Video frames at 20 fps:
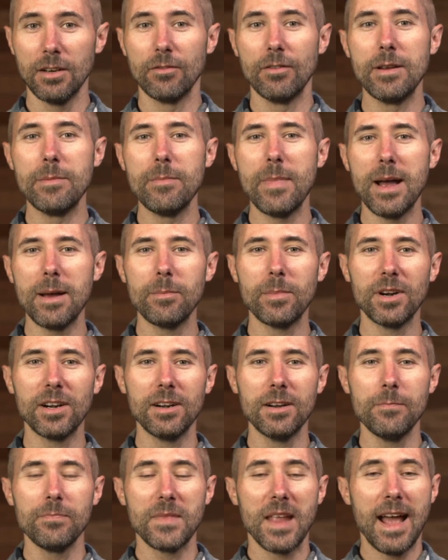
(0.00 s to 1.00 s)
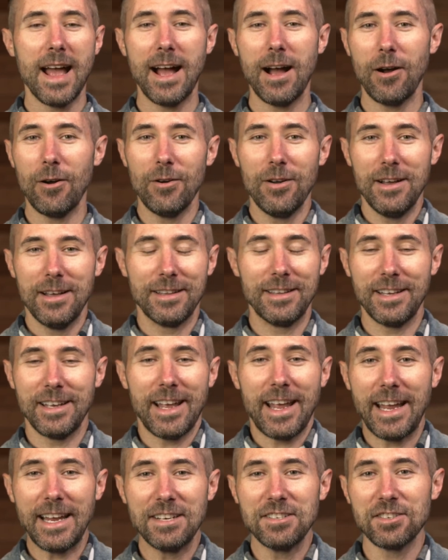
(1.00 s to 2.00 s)
Remember how the
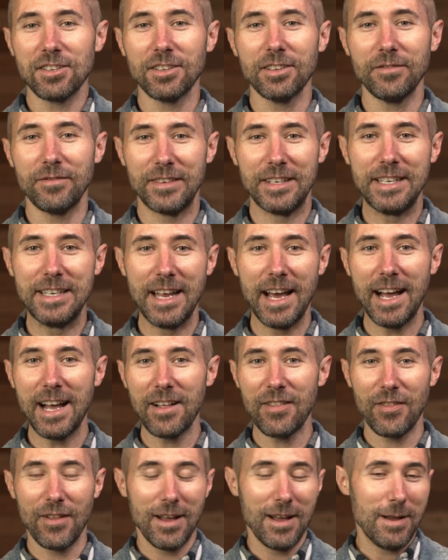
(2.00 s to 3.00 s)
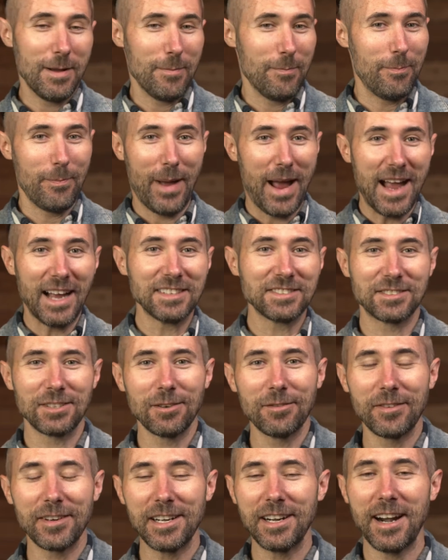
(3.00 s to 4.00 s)
angel of death passed
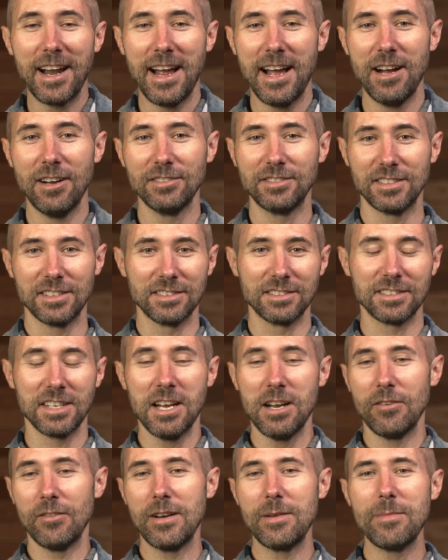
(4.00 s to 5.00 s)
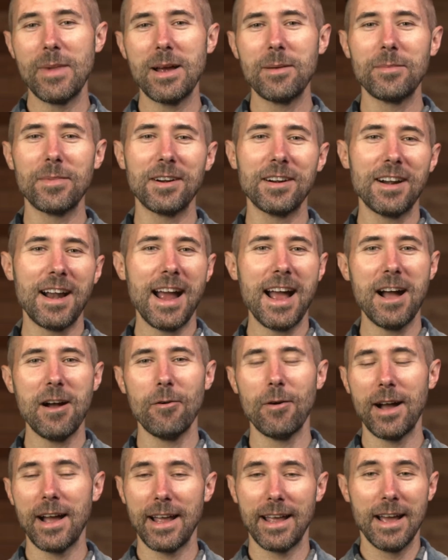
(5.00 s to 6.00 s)
over your houses. Remember
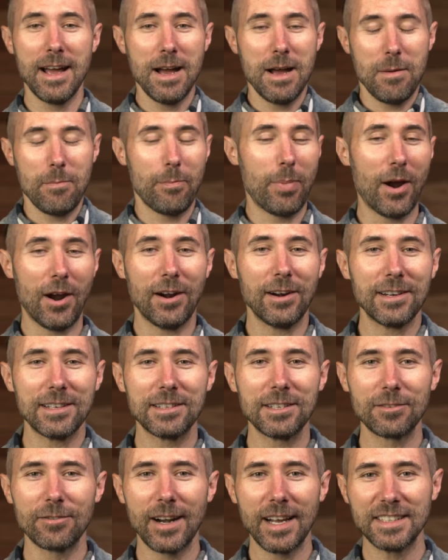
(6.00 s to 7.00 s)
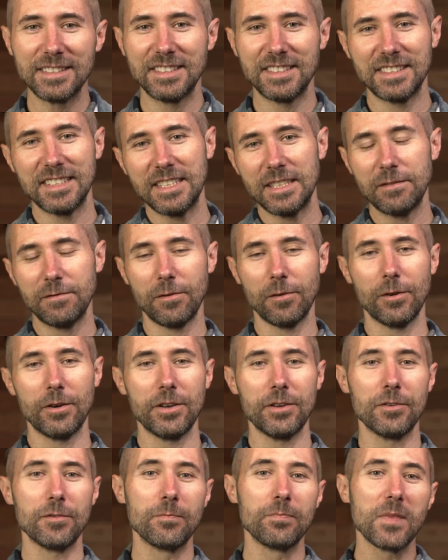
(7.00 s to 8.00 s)
how I parted the Red Sea for
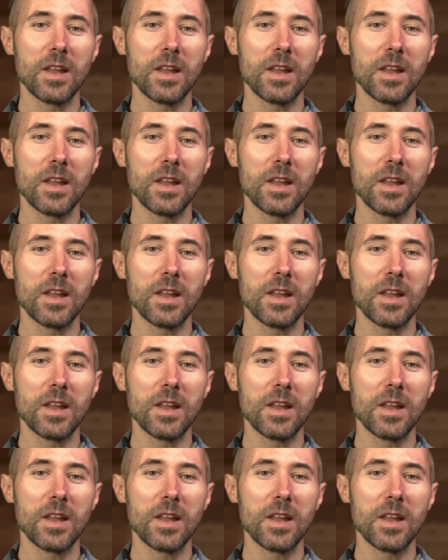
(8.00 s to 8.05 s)
you.